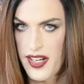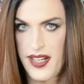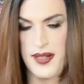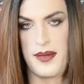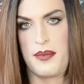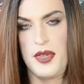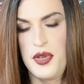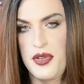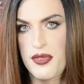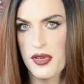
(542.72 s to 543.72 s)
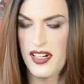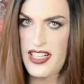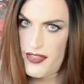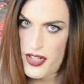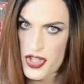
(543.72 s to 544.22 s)
a beautiful
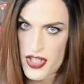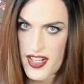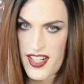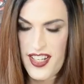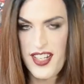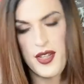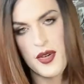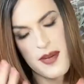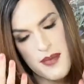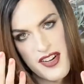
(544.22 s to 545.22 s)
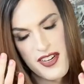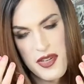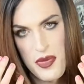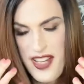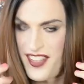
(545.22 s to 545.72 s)
cleavage, you can better
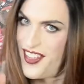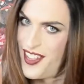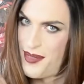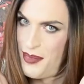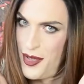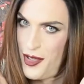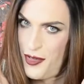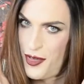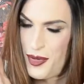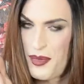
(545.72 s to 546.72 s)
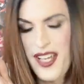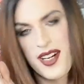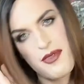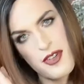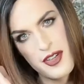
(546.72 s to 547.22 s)
invest in a beautiful
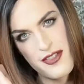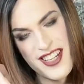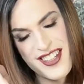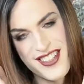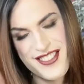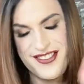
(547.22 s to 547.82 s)
makeup for your face.